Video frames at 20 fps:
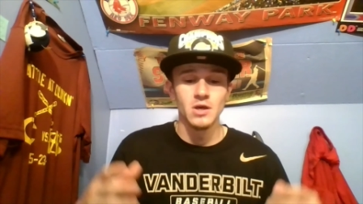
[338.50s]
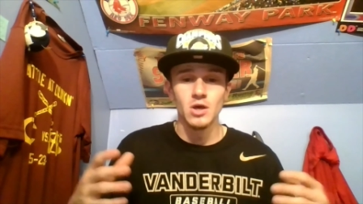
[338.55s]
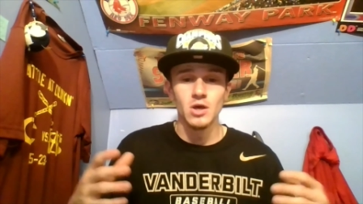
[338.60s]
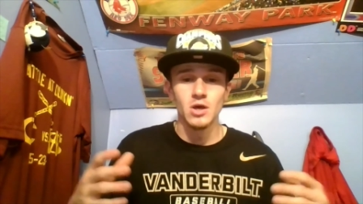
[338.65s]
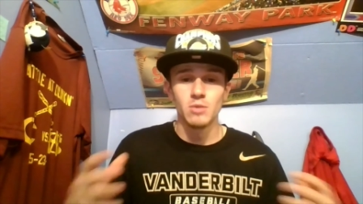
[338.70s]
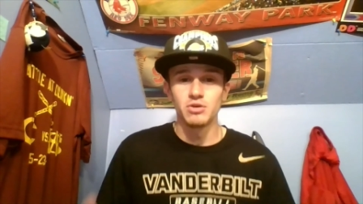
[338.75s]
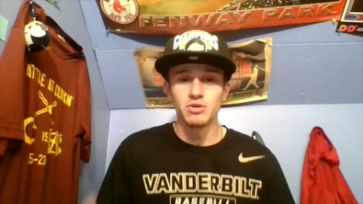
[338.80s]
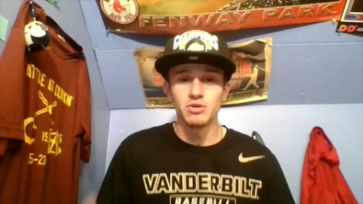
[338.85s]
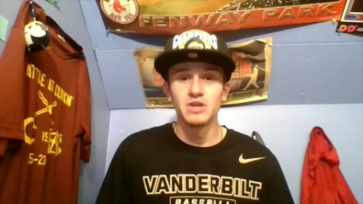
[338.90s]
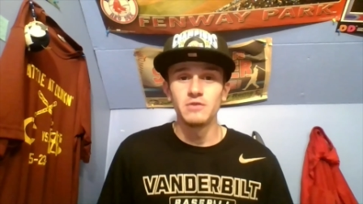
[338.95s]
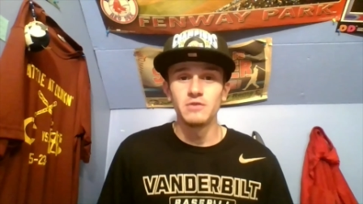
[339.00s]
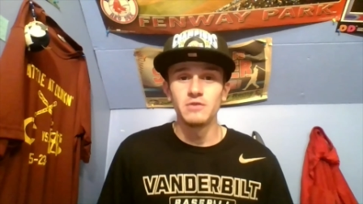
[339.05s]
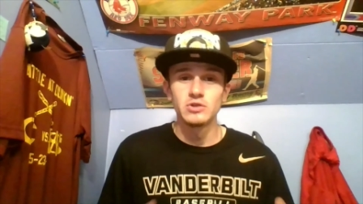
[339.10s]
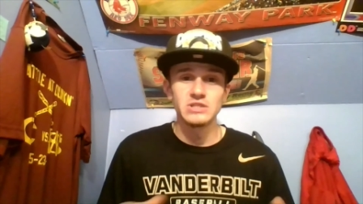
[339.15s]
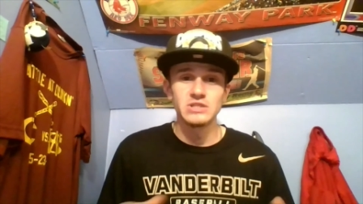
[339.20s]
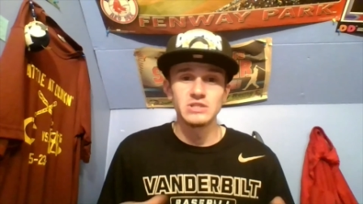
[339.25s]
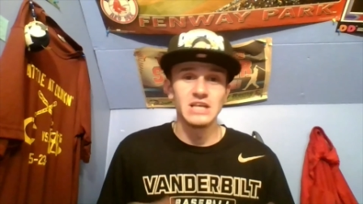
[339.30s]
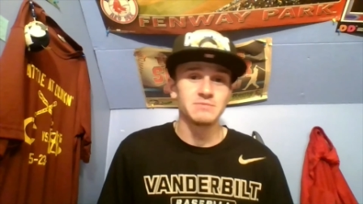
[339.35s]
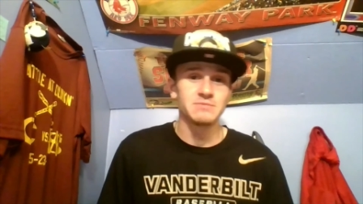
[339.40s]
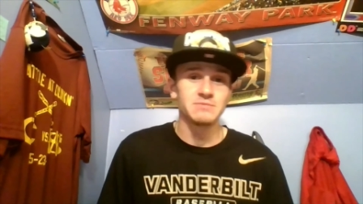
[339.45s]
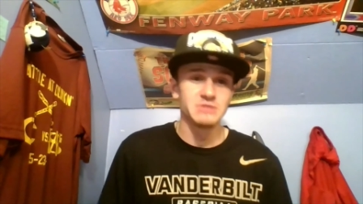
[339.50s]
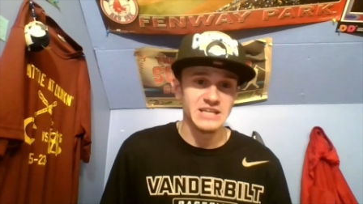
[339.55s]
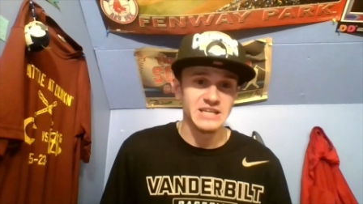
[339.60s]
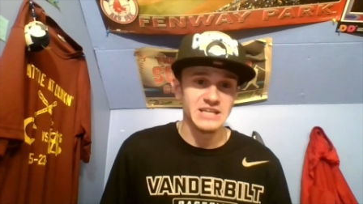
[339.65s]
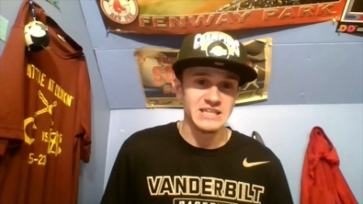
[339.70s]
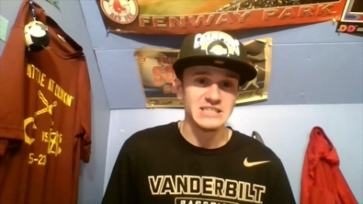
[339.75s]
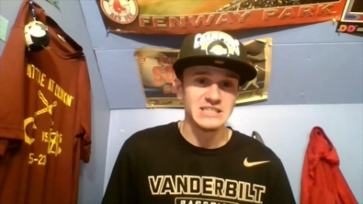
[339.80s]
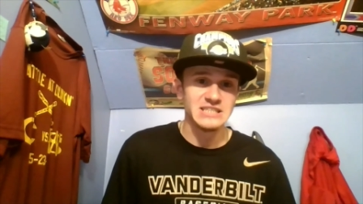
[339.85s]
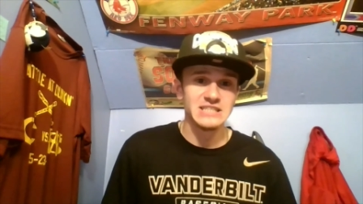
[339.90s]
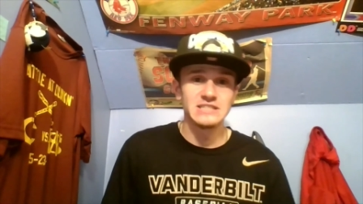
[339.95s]
preview /
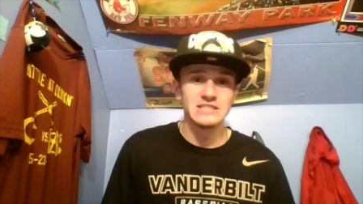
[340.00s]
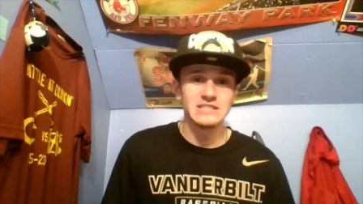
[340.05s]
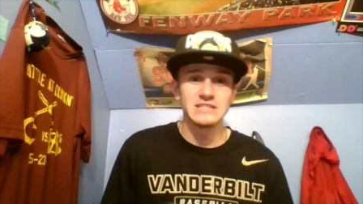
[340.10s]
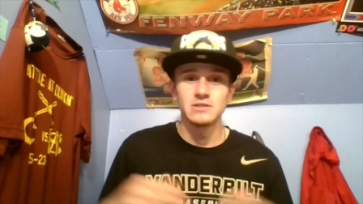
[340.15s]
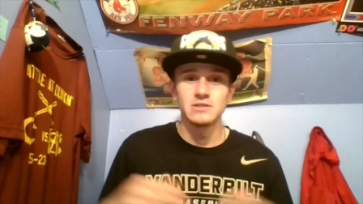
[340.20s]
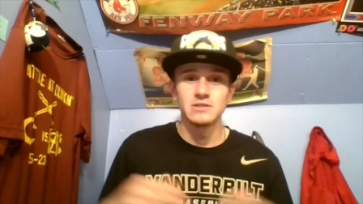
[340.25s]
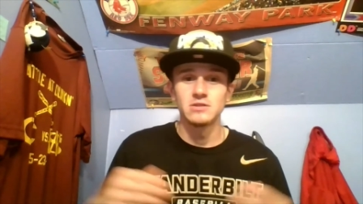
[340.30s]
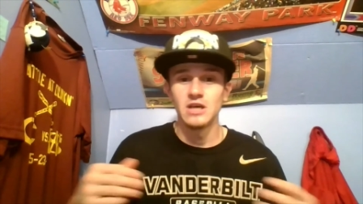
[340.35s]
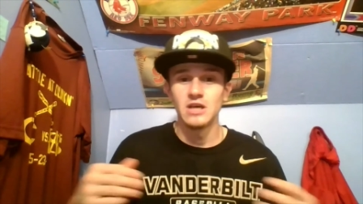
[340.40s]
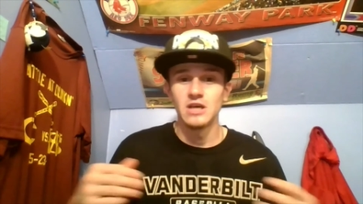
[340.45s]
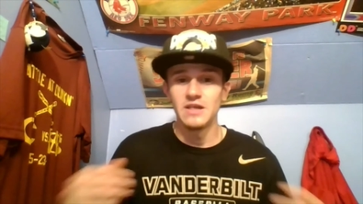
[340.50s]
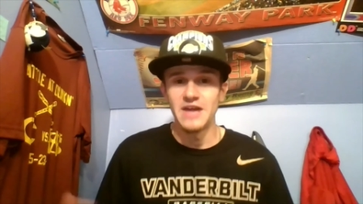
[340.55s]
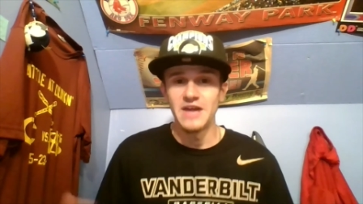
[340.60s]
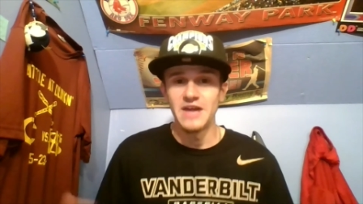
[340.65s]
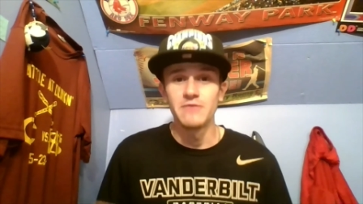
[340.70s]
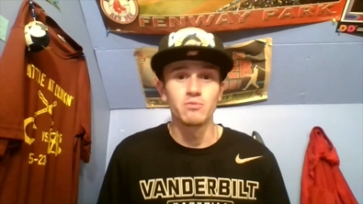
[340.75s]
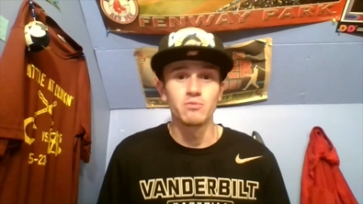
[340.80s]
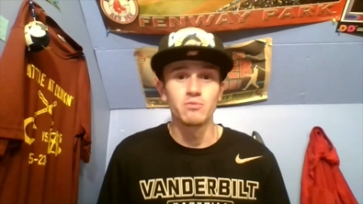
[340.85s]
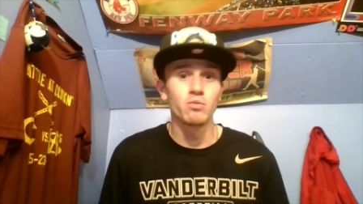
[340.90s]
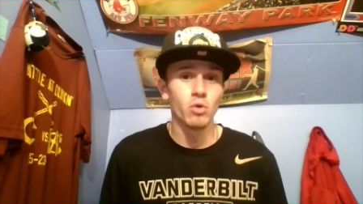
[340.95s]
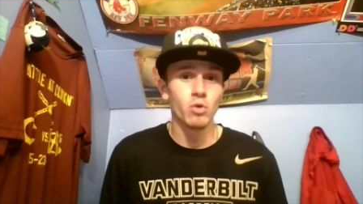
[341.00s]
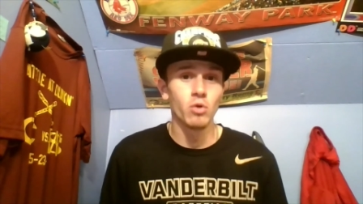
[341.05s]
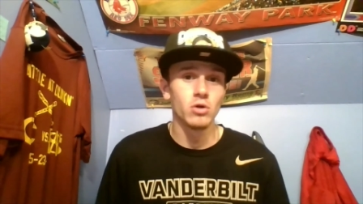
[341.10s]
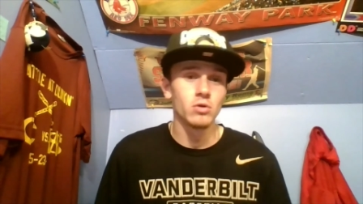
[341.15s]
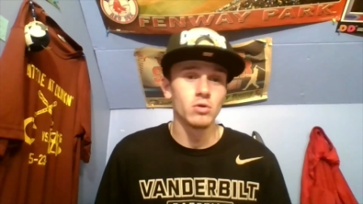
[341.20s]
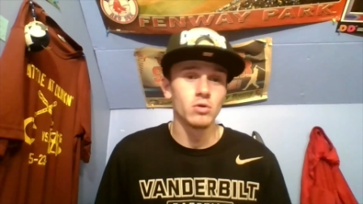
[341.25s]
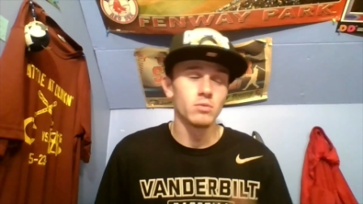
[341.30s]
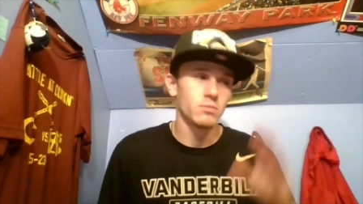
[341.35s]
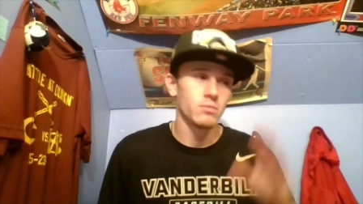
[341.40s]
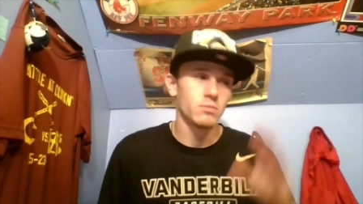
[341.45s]
predictions, and then
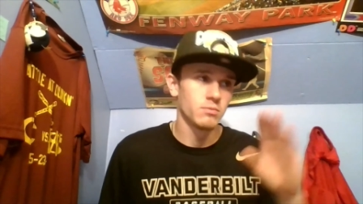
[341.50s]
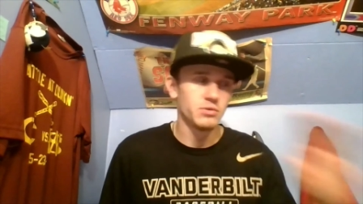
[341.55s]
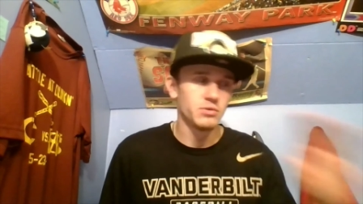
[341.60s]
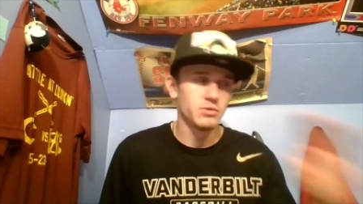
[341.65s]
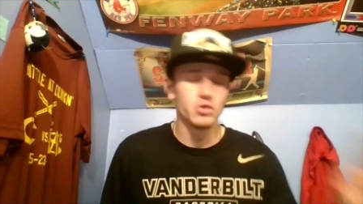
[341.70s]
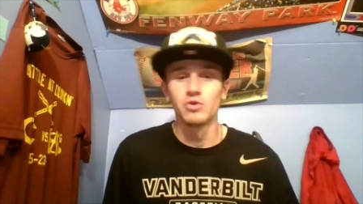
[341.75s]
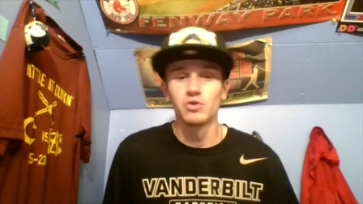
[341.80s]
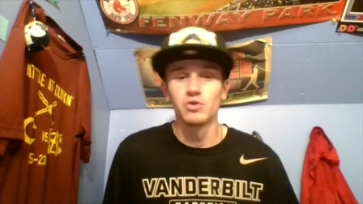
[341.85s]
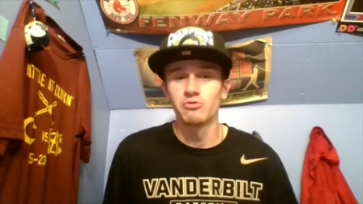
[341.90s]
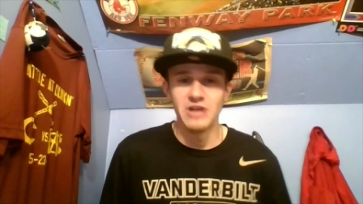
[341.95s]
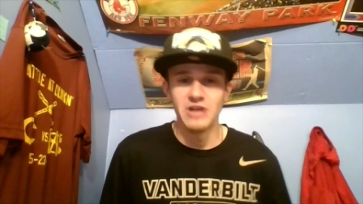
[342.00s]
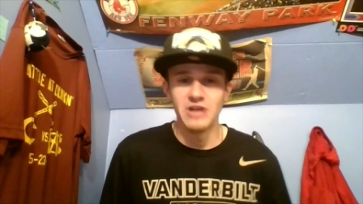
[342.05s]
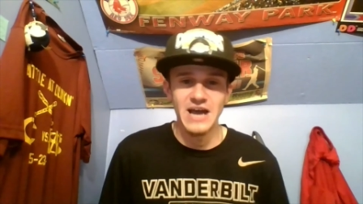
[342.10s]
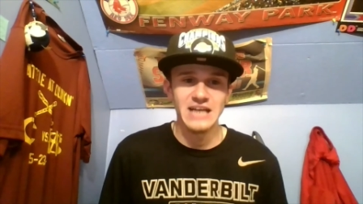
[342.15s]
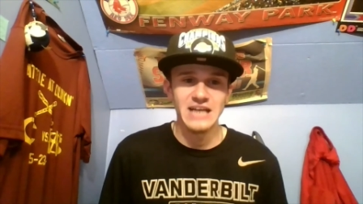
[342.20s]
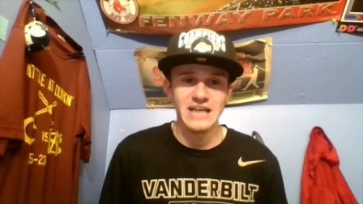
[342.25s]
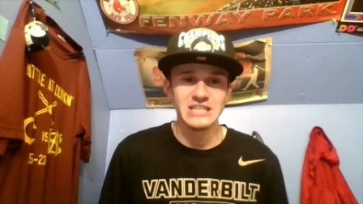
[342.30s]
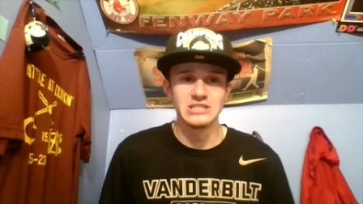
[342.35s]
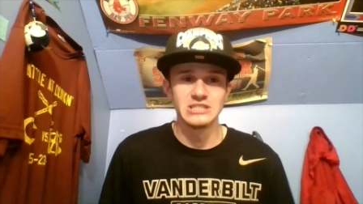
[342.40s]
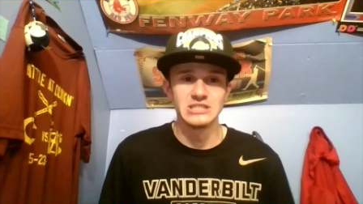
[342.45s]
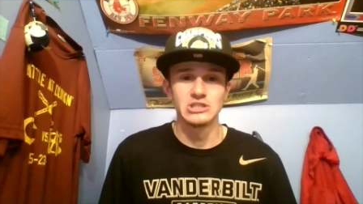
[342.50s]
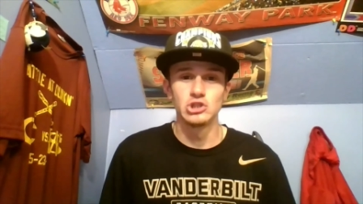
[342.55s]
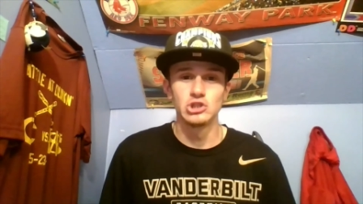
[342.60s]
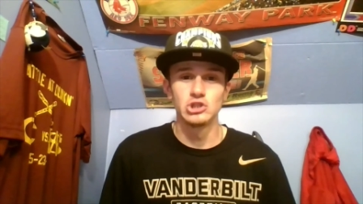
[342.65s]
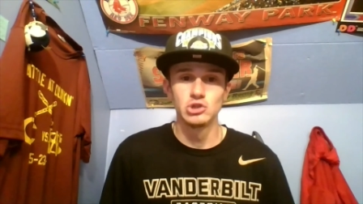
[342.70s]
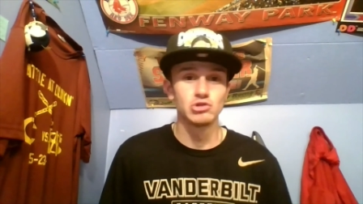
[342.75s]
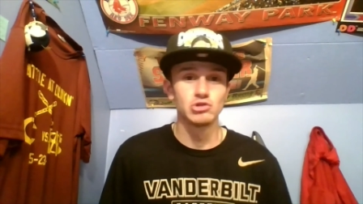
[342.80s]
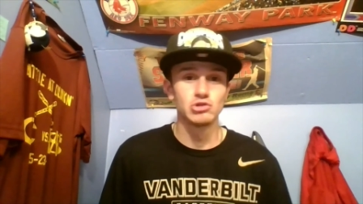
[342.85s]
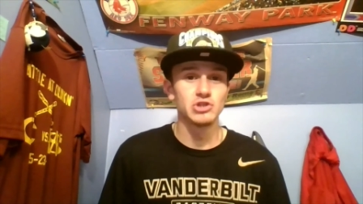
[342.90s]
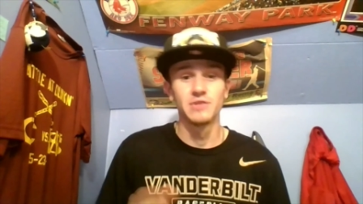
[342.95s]
we'll be doing reactions
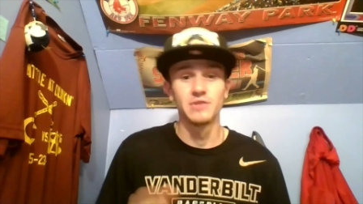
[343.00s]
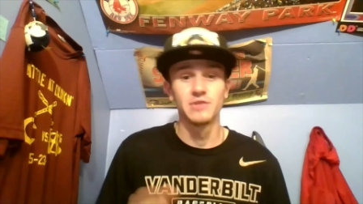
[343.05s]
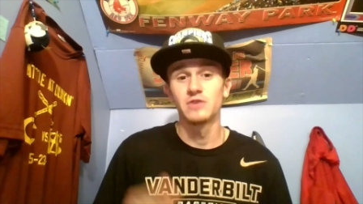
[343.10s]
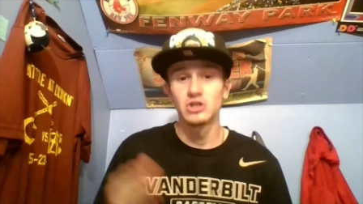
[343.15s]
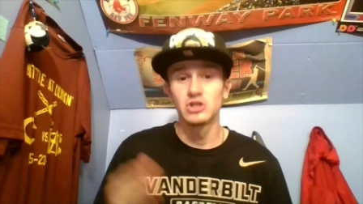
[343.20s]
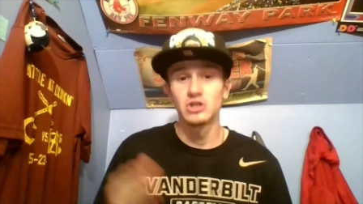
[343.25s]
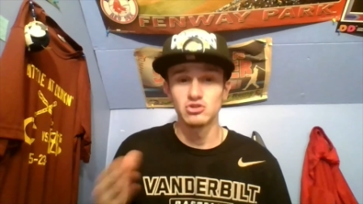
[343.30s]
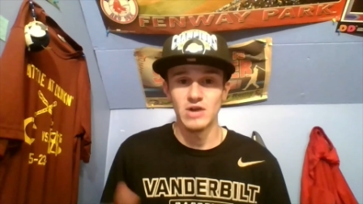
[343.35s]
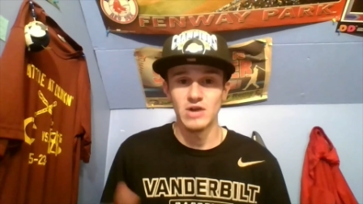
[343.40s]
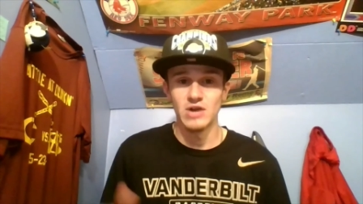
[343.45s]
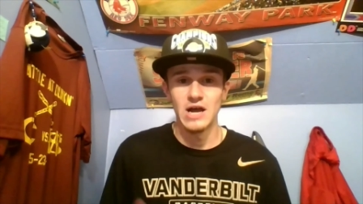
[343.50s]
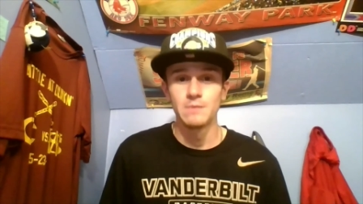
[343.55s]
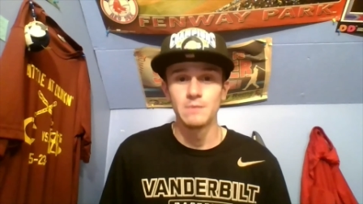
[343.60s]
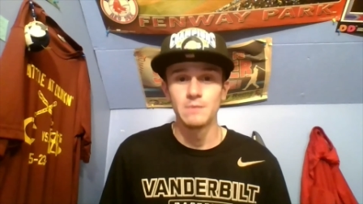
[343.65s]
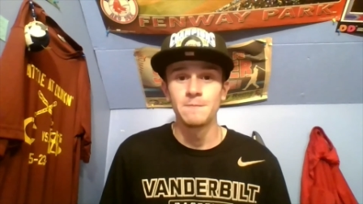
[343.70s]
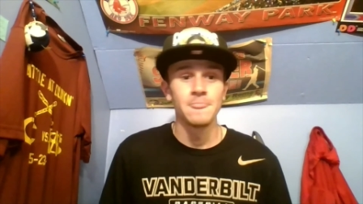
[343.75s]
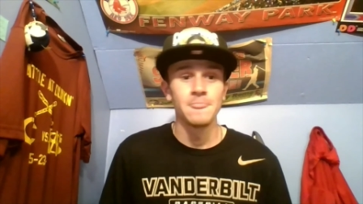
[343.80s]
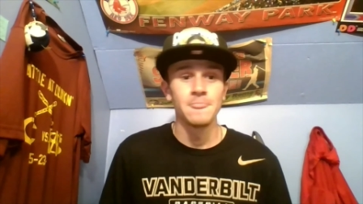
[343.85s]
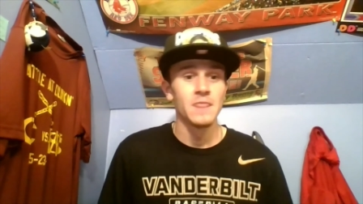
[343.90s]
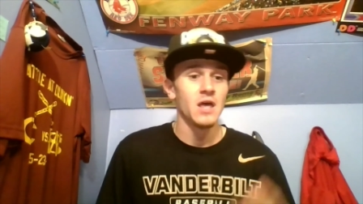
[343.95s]
to the first round.